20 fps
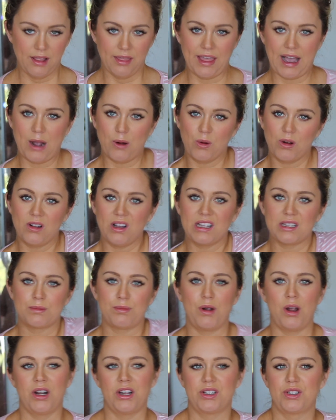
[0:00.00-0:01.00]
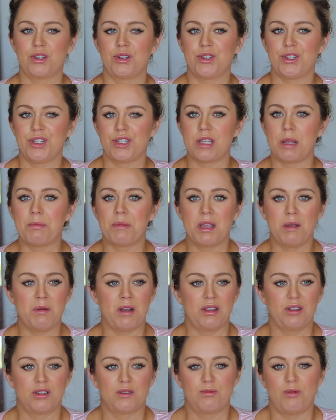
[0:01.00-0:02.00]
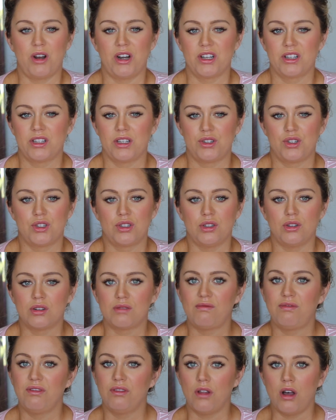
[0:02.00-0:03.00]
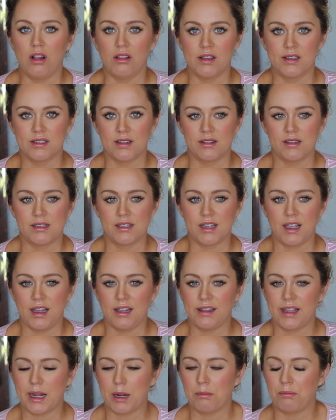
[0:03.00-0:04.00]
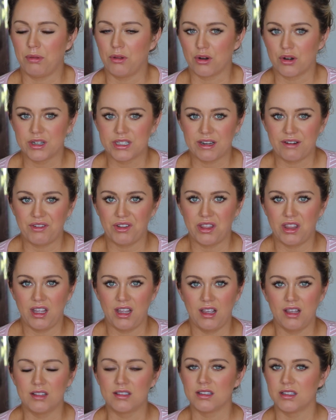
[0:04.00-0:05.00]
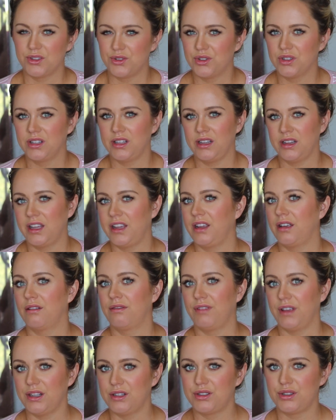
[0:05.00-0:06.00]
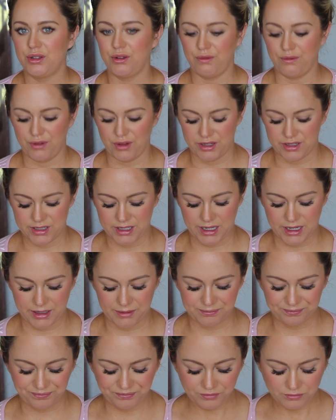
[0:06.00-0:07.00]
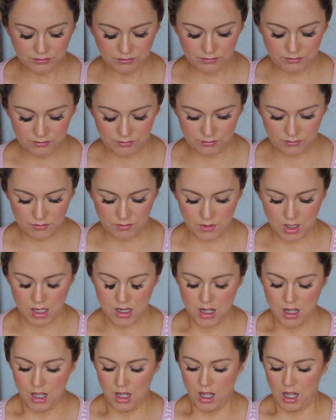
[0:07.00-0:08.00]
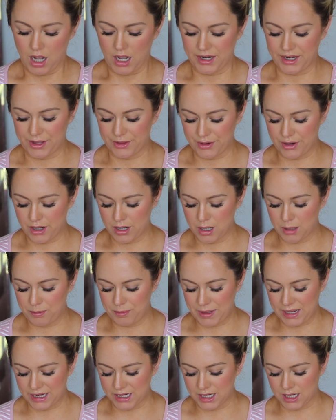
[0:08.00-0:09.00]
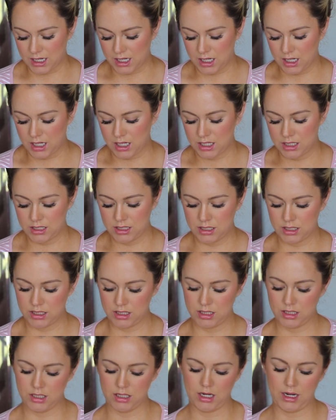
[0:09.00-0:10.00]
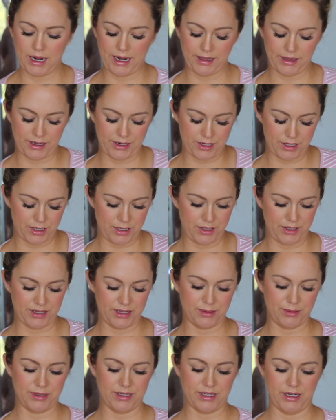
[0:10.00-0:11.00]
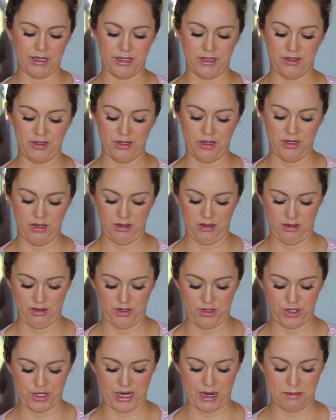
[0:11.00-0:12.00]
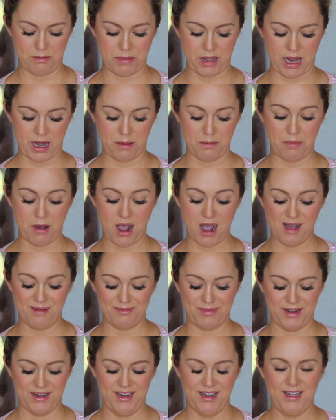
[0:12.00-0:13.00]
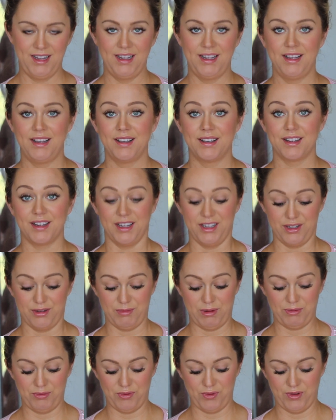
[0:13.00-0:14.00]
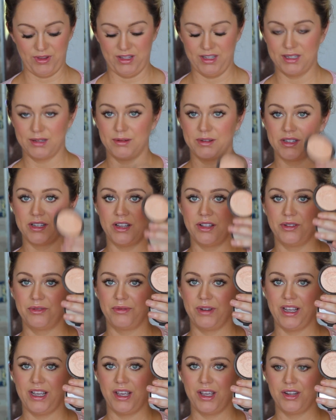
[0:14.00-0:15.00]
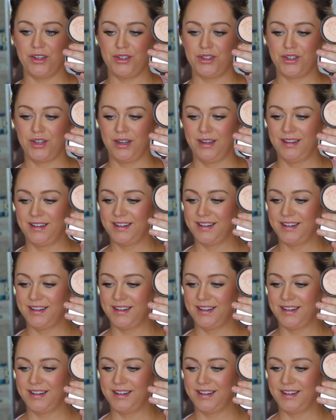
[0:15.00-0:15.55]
The Hourglass products, there's just something about those products that just look flawless on the skin. Like it blurs everything. It's literally like Facetune for the skin. Another Becca highlighter. This was in Champagne Pop. You guys remember when this was all the rage?